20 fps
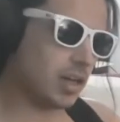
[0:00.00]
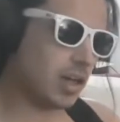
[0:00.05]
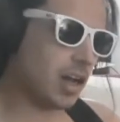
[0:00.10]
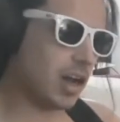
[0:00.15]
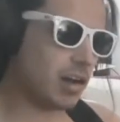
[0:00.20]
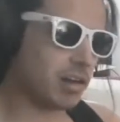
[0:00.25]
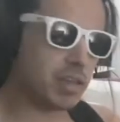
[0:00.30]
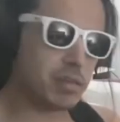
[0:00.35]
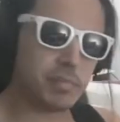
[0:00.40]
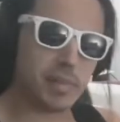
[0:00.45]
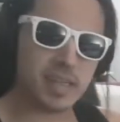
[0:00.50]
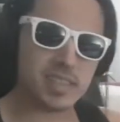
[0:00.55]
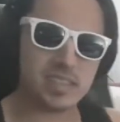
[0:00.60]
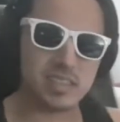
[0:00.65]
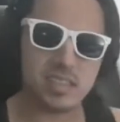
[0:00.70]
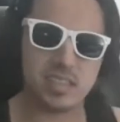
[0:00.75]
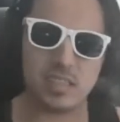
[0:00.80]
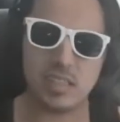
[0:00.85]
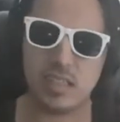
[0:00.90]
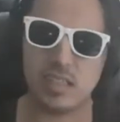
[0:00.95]
how he
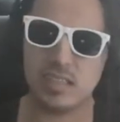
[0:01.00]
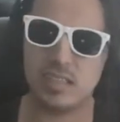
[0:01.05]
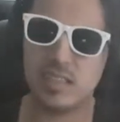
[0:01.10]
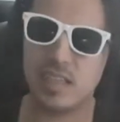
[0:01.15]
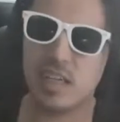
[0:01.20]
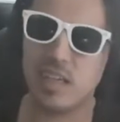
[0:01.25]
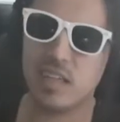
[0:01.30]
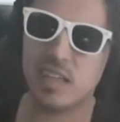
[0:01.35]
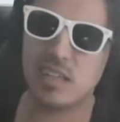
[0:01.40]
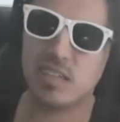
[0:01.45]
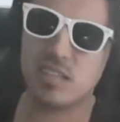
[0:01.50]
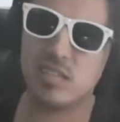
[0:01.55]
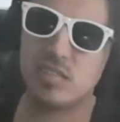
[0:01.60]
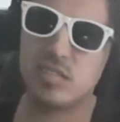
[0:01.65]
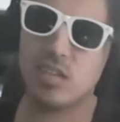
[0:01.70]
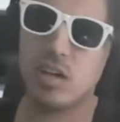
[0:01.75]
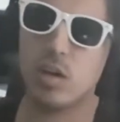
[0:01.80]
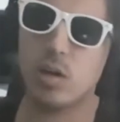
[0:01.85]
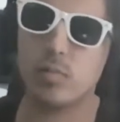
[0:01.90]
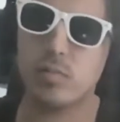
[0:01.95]
mentioned selling your
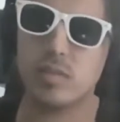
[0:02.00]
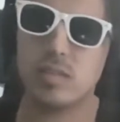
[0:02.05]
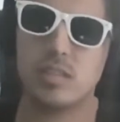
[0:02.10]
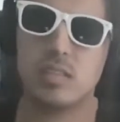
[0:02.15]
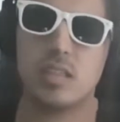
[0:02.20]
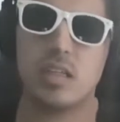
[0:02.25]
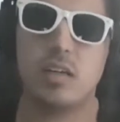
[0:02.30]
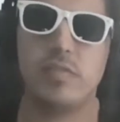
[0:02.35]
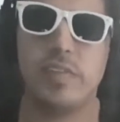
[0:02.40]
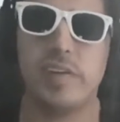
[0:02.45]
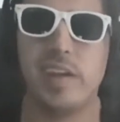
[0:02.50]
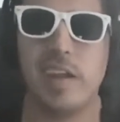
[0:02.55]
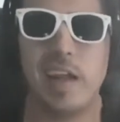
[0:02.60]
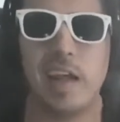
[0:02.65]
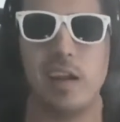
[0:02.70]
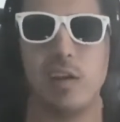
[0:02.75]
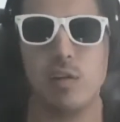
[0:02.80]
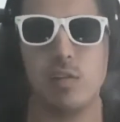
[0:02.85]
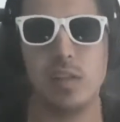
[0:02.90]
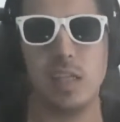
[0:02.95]
soul and stuff, and
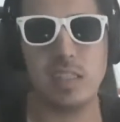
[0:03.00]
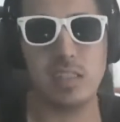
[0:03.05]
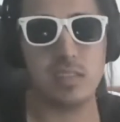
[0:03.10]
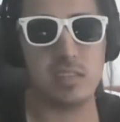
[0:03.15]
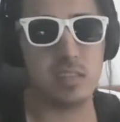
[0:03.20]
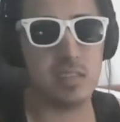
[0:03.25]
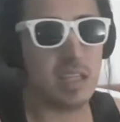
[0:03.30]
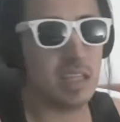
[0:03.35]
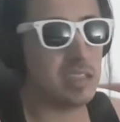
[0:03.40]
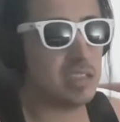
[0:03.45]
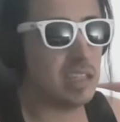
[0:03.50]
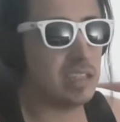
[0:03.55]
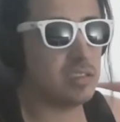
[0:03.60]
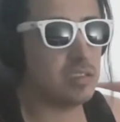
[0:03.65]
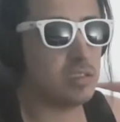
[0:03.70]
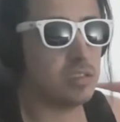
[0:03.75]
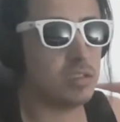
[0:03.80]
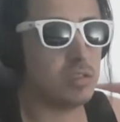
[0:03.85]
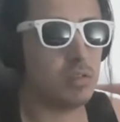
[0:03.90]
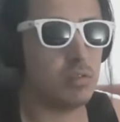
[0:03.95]
I know
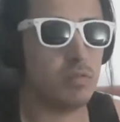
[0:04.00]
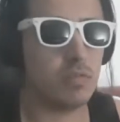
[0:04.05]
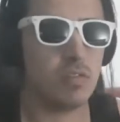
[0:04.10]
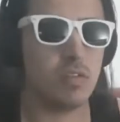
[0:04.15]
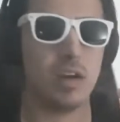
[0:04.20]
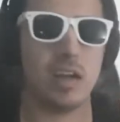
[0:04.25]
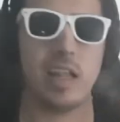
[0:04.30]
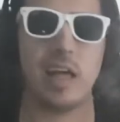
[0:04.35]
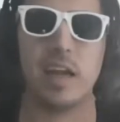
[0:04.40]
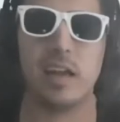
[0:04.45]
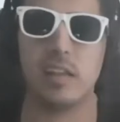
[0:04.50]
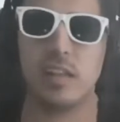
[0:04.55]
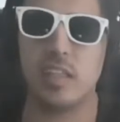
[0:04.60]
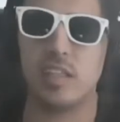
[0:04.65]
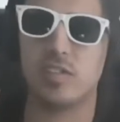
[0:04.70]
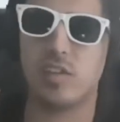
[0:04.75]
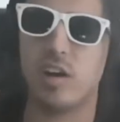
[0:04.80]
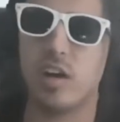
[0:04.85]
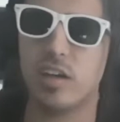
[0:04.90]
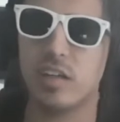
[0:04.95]
that's true for a lot of
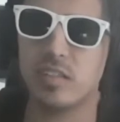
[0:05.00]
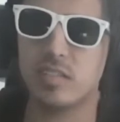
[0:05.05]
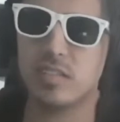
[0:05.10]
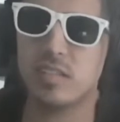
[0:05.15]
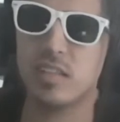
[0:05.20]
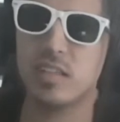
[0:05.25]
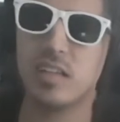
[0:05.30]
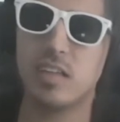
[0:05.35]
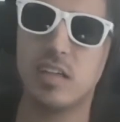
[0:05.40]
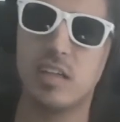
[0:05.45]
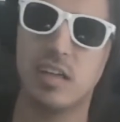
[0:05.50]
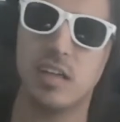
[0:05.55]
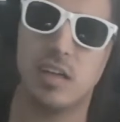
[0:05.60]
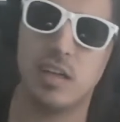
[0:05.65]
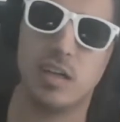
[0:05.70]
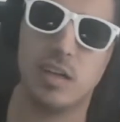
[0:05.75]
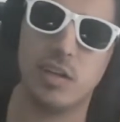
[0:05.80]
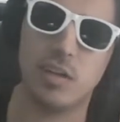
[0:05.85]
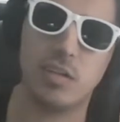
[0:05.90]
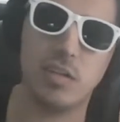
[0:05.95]
these artists.
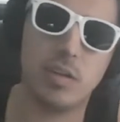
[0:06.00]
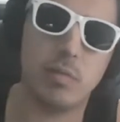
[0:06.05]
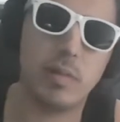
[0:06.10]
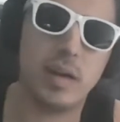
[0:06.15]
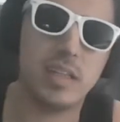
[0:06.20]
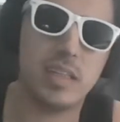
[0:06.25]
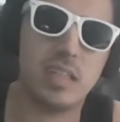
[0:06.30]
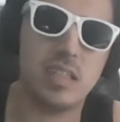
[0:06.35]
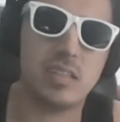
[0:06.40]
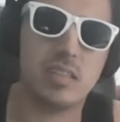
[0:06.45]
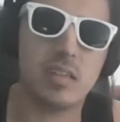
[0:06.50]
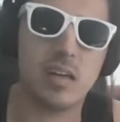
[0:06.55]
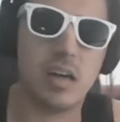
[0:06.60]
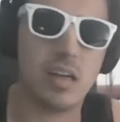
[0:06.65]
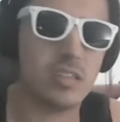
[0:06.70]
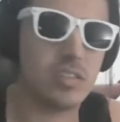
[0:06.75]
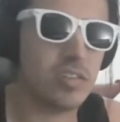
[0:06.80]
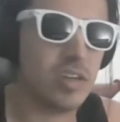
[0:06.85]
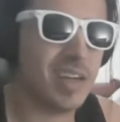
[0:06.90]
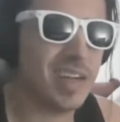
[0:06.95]
You know, they write these
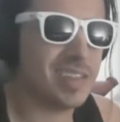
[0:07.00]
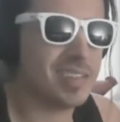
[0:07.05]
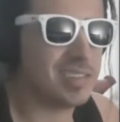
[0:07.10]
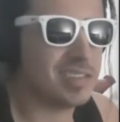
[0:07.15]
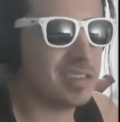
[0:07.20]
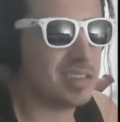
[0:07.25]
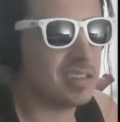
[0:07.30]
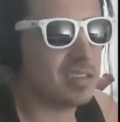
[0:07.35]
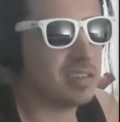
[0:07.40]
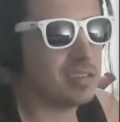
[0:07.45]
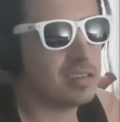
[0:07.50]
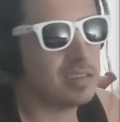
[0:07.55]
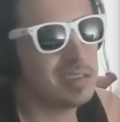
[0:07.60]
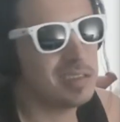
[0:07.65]
contracts, you know,